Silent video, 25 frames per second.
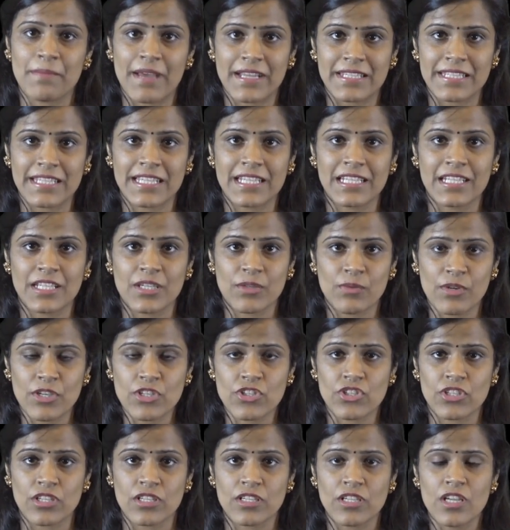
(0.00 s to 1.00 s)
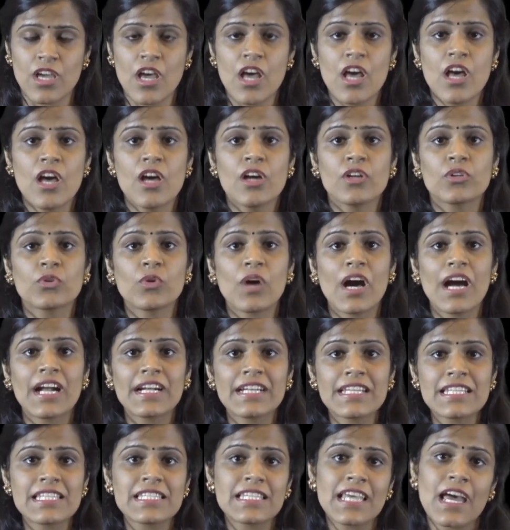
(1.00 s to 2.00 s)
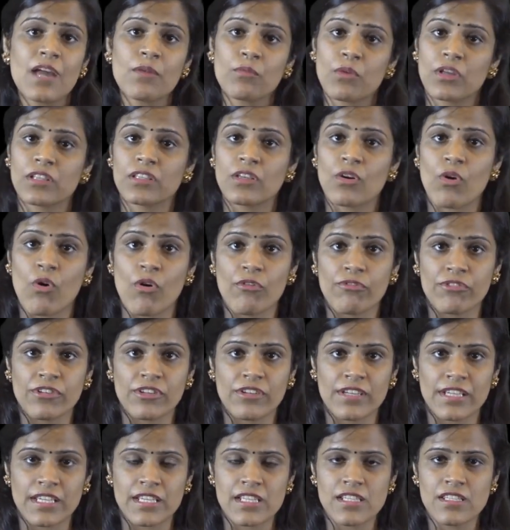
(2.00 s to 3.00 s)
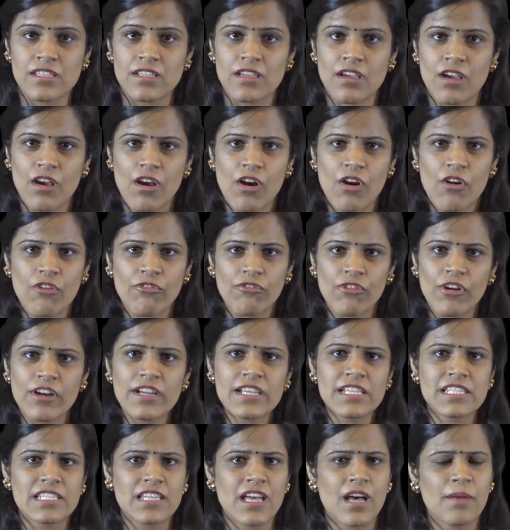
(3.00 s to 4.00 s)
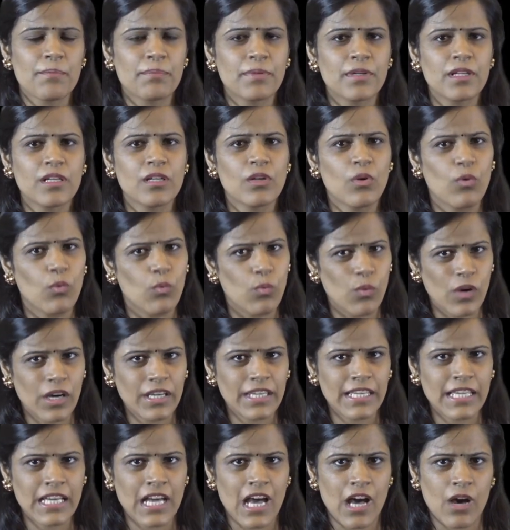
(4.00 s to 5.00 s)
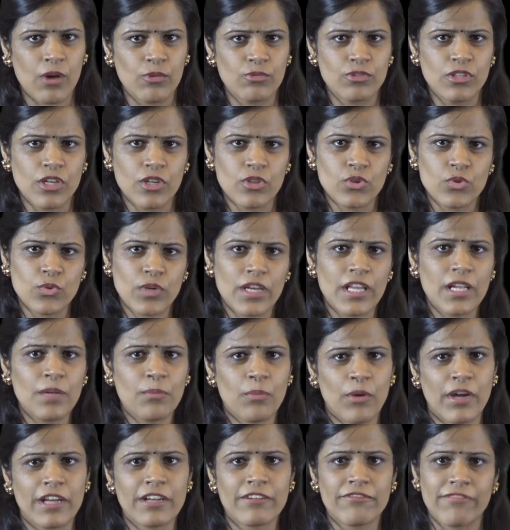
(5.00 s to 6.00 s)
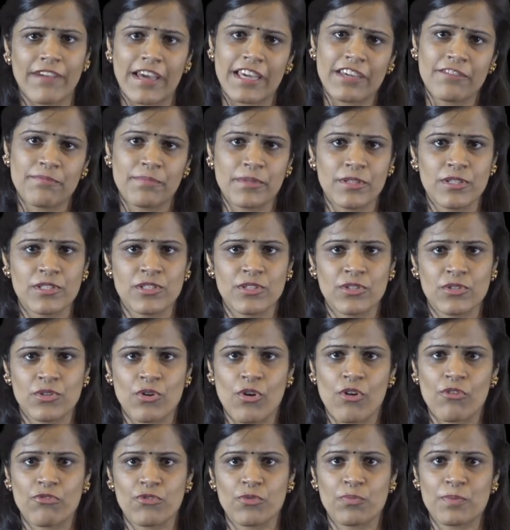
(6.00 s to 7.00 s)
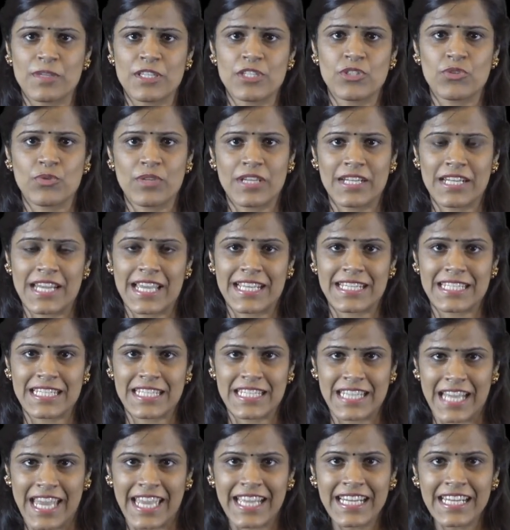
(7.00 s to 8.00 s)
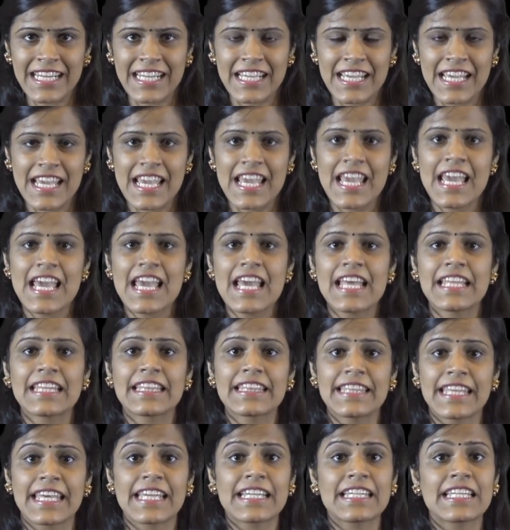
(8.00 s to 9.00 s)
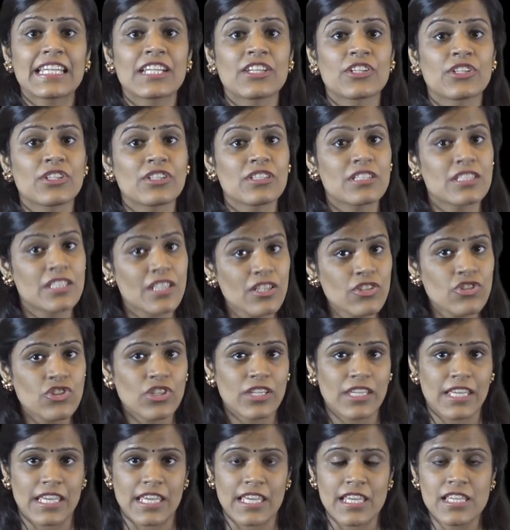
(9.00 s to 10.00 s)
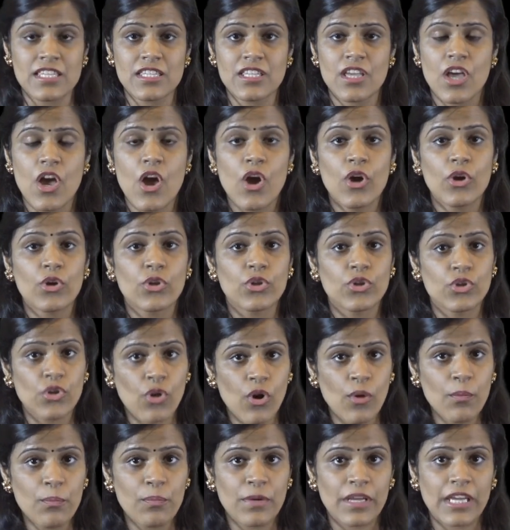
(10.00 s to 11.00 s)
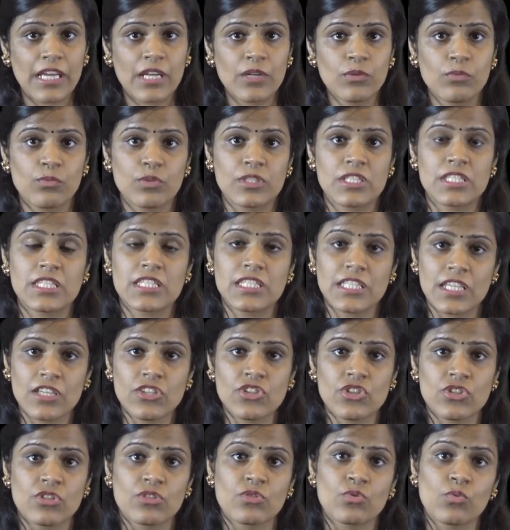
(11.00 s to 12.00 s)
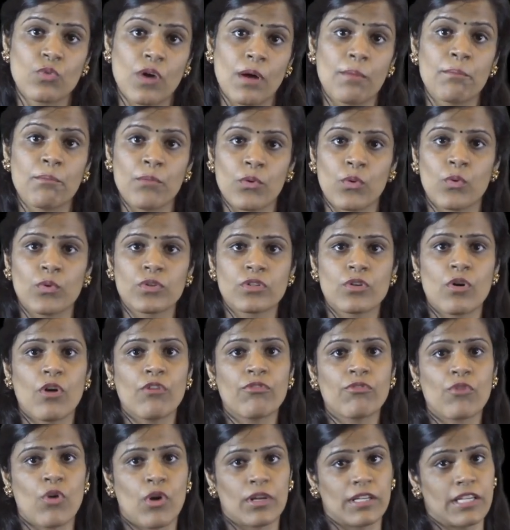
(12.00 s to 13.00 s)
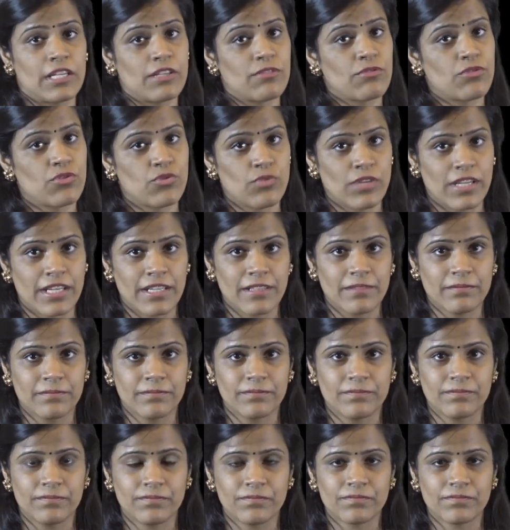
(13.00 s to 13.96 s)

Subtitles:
mathematical equation to understand what the offer is, for example, working out 12.5% of rupees 399, then in such a case, your brain would sit to a mode of cognitive strain.